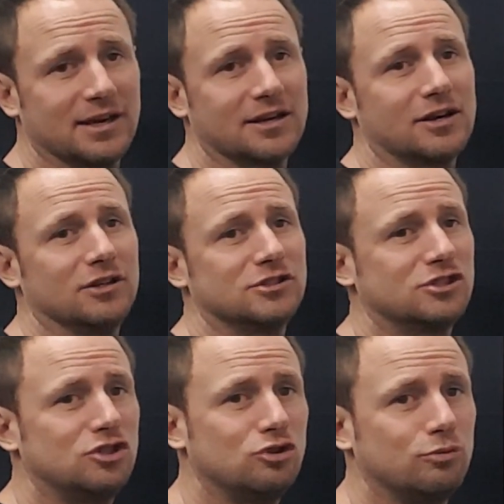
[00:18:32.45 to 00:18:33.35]
It
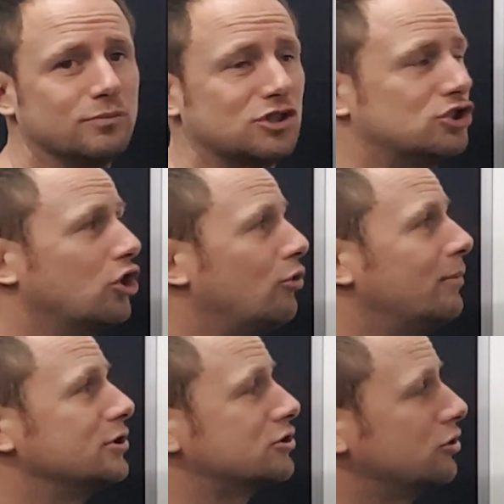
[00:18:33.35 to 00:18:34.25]
consumes so
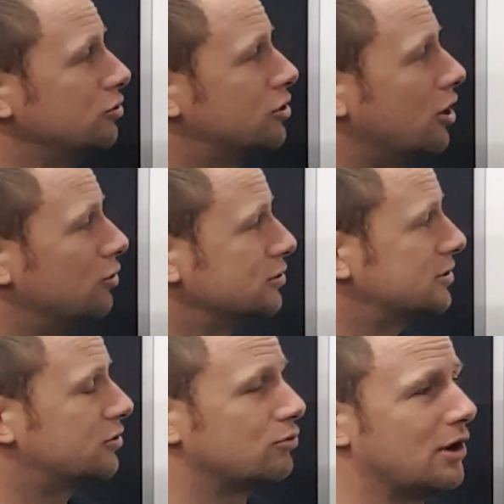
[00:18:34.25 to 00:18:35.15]
much glucose
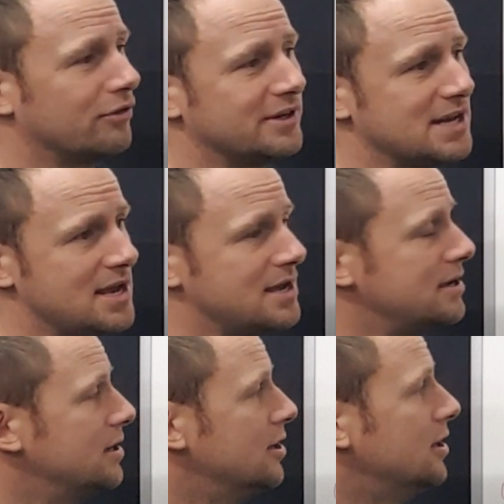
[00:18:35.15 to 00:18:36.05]
throughout the
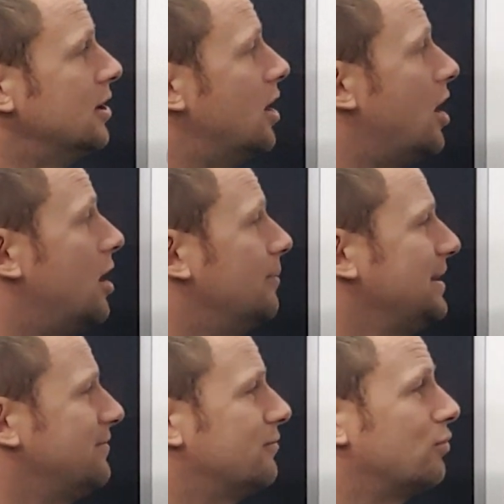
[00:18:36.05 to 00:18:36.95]
day,
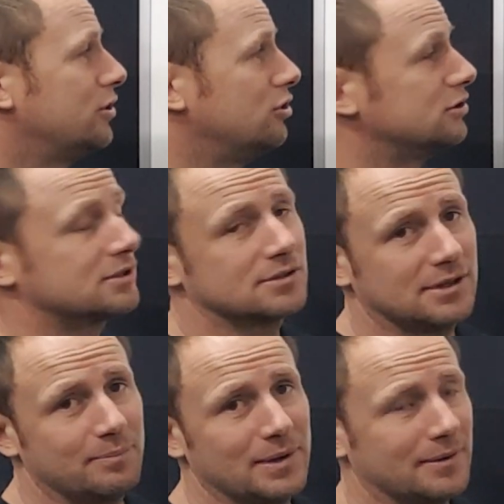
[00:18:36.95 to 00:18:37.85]
even when you're
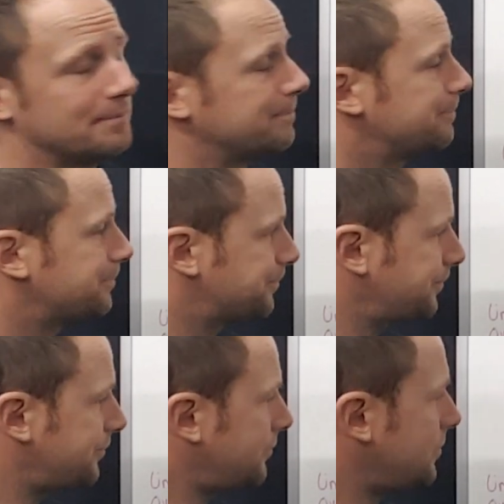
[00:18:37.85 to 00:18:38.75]
sleeping.
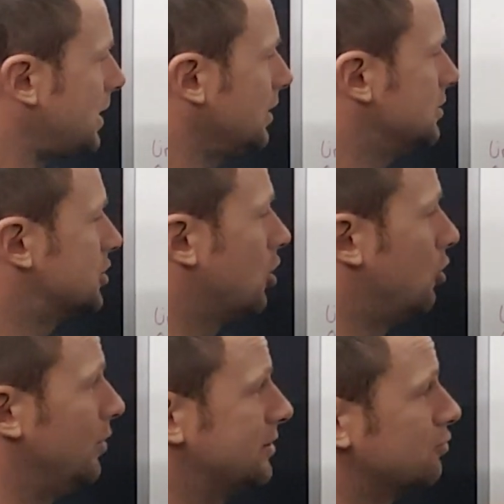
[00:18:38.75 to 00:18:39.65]

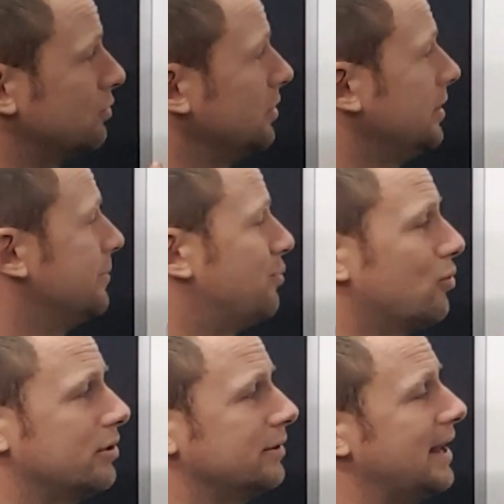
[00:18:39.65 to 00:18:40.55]
So it's really
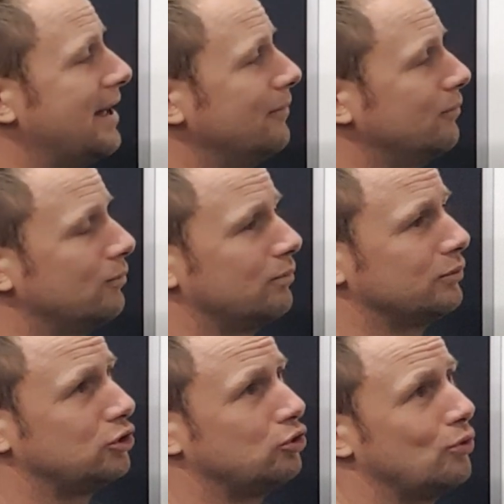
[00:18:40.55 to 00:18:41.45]
important that
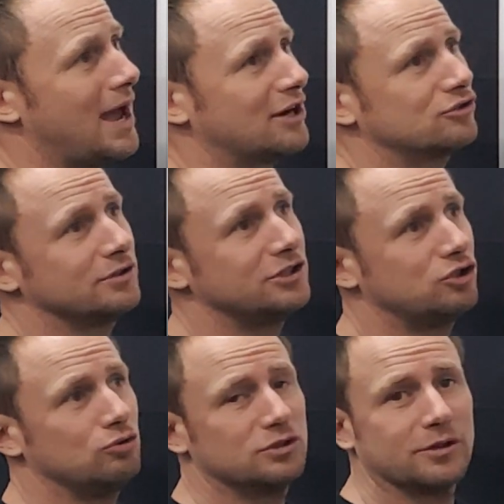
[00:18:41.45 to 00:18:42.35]
you actually
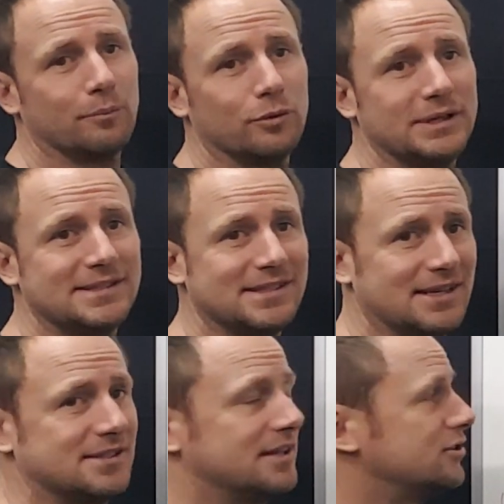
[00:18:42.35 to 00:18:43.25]
do some
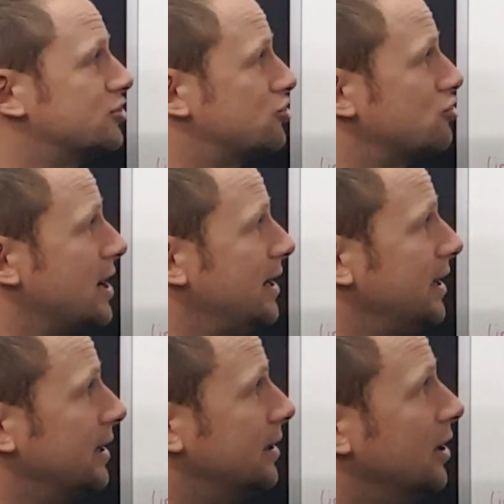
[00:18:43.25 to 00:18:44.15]
resistance
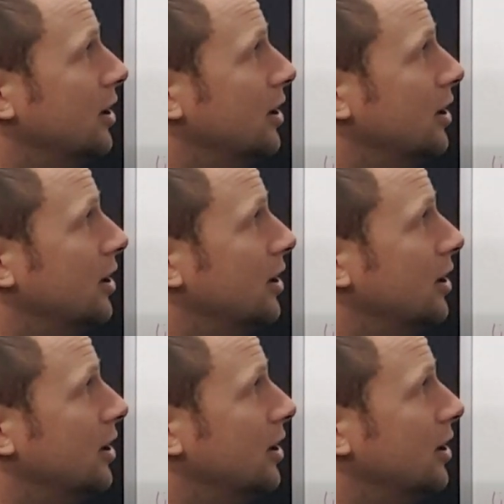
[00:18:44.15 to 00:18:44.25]
training.